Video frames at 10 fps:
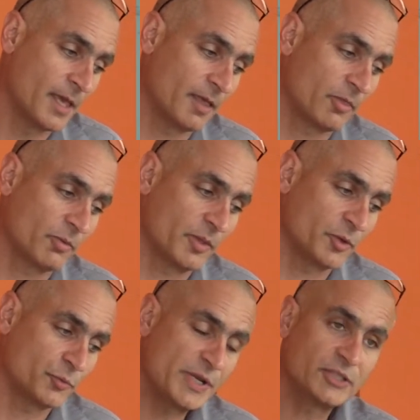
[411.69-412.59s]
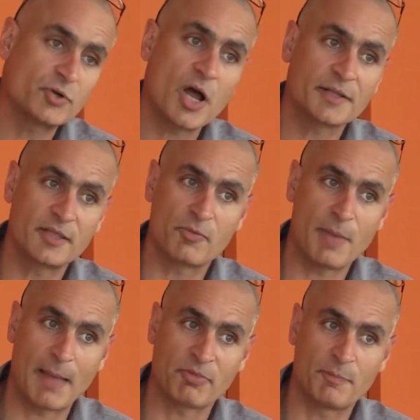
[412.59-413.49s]
redrawing these
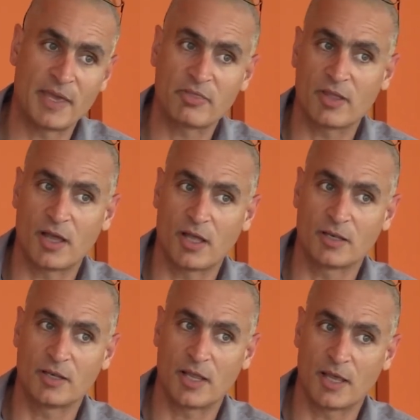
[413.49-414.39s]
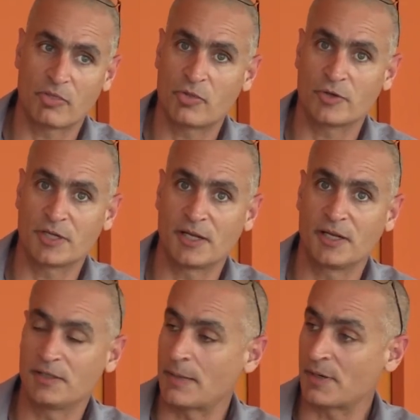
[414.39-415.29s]
maps based on
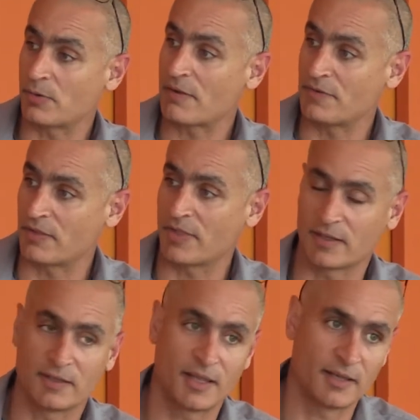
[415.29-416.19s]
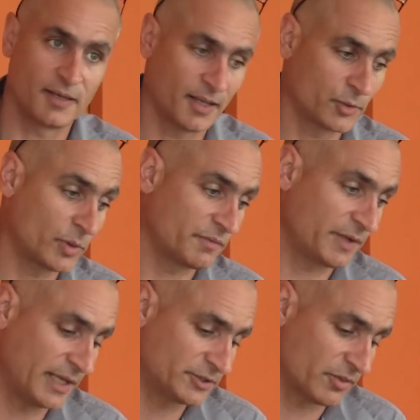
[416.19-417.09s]
certain demographics and
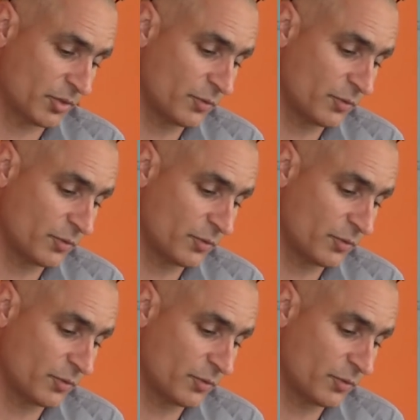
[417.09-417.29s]
quantifications.